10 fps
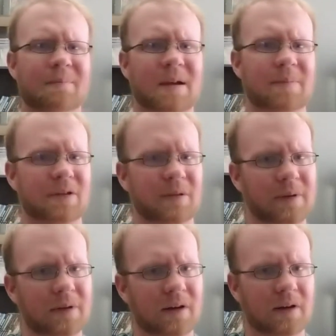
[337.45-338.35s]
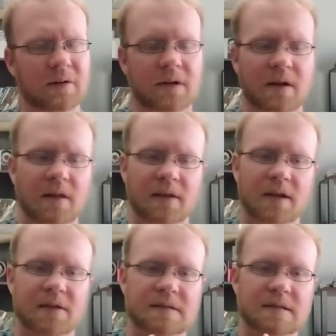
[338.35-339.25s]
Might be a little bit longer than anything
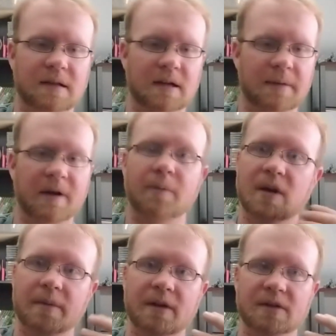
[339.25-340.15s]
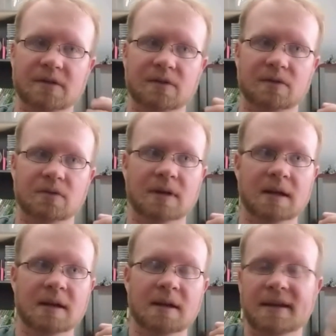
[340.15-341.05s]
else. I'll probably also do
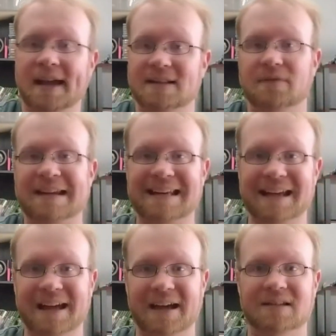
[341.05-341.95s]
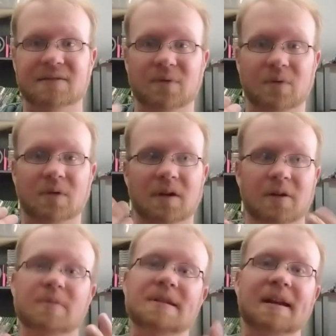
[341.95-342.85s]
Castlevania guides for
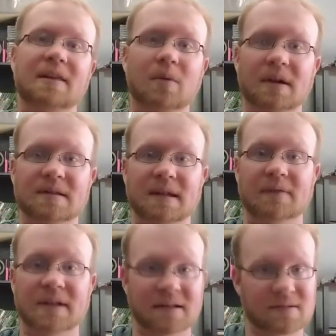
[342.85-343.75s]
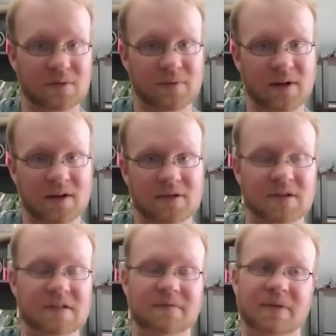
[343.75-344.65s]
100%ing the ones that I've done so far,
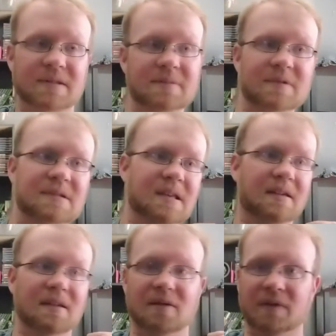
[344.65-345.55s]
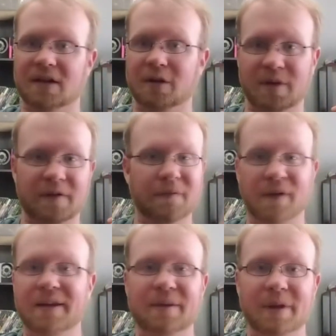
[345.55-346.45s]
just for the simple sake of it'll be
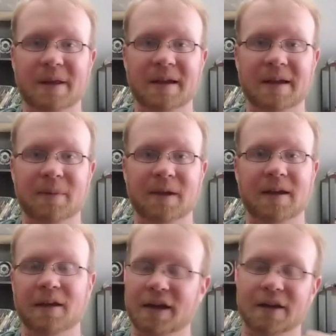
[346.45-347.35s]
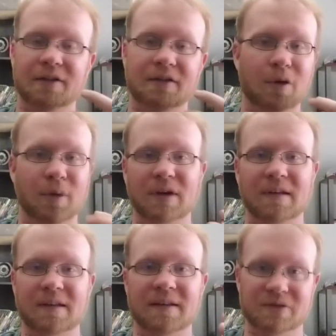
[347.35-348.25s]
fun to play that game again and kind of go into
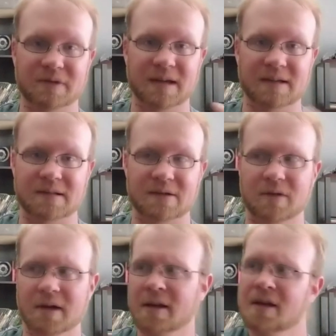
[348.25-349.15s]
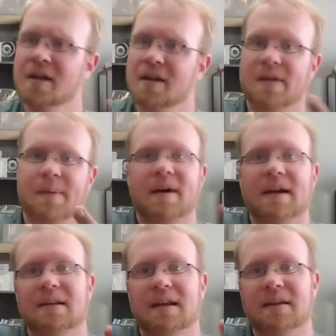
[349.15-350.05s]
details of that. So that
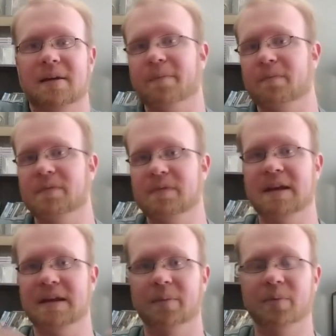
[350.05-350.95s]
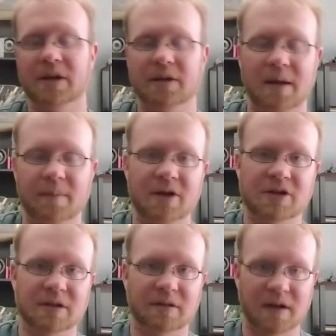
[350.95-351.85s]
might end up getting a pretty good
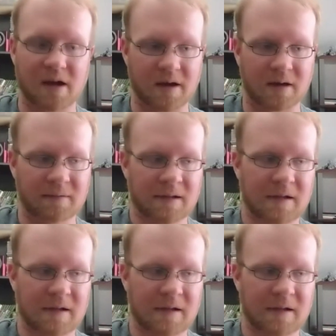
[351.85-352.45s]
ambition, a